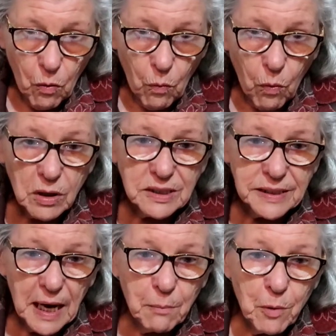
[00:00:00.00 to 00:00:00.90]
One
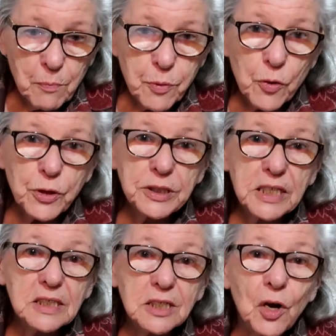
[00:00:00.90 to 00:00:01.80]
day my brother
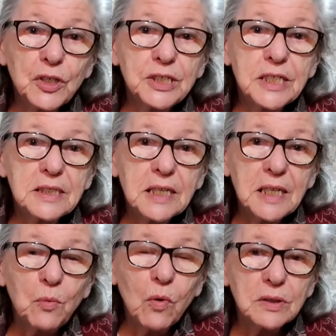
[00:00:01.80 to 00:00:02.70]
decided
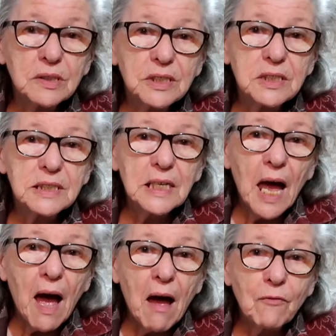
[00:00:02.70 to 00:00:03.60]
he wanted to
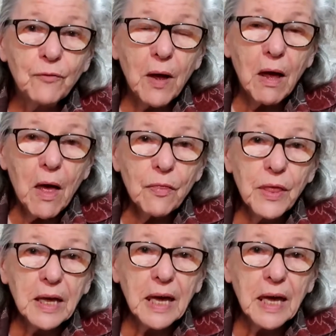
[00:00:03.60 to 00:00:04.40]
have the